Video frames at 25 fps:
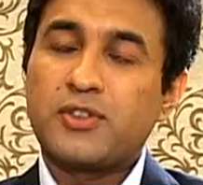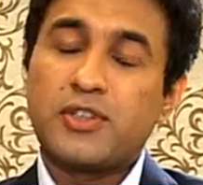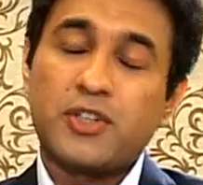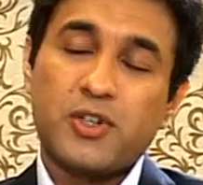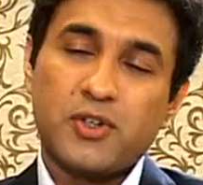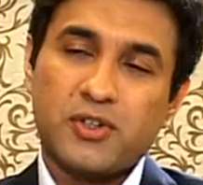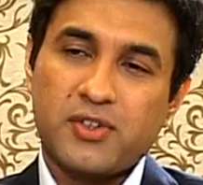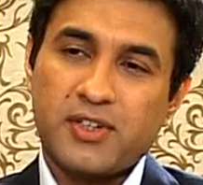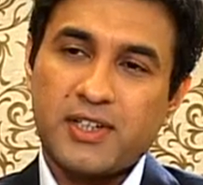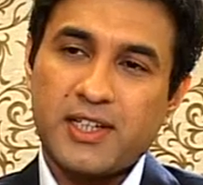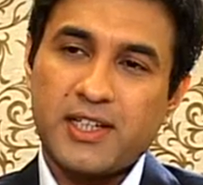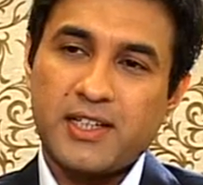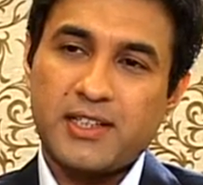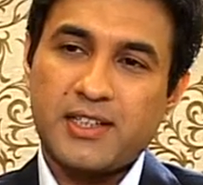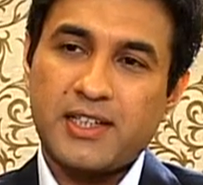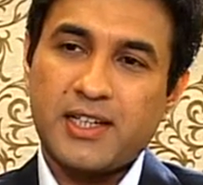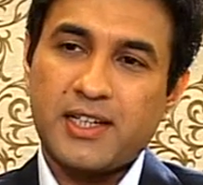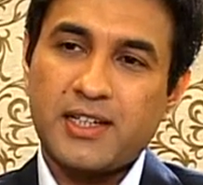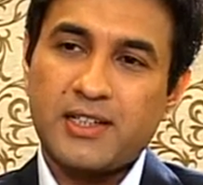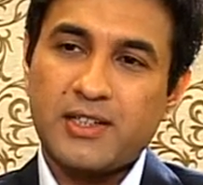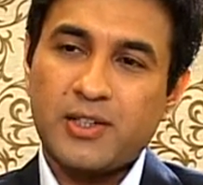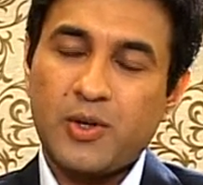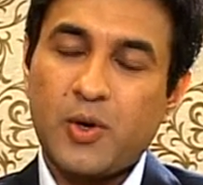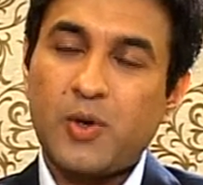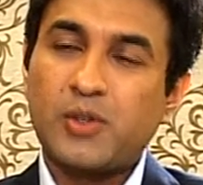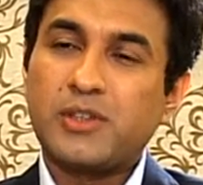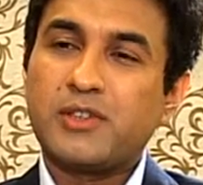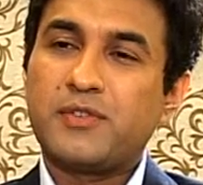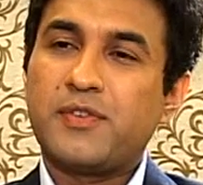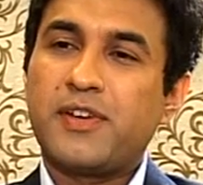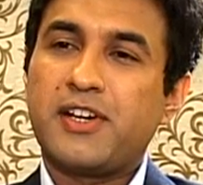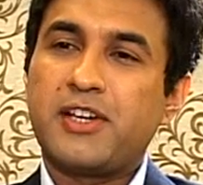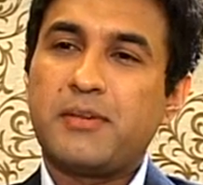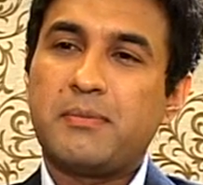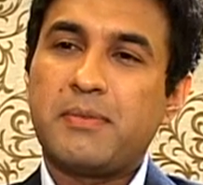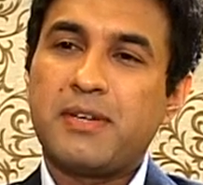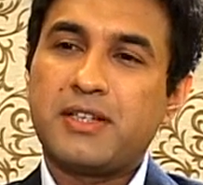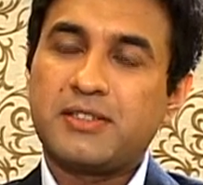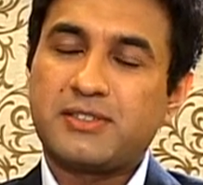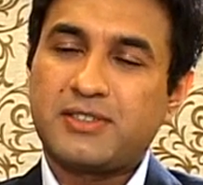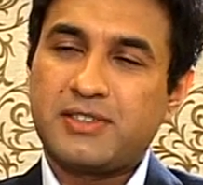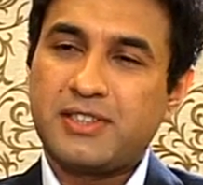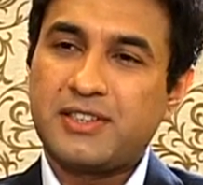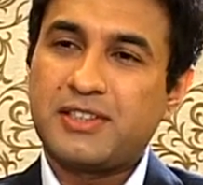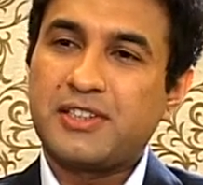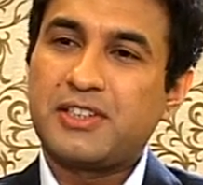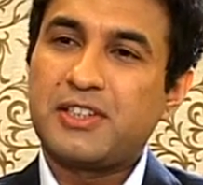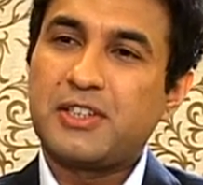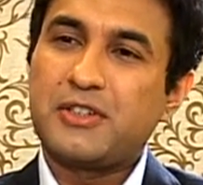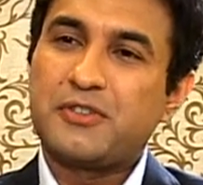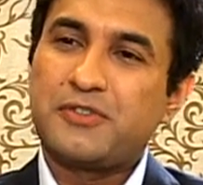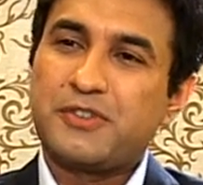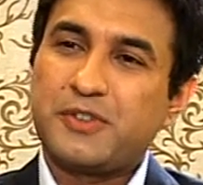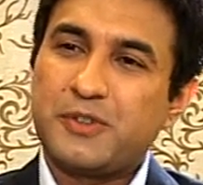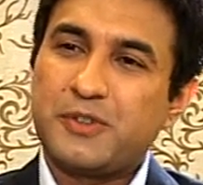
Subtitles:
to Neo Cricket, and all the very best in the near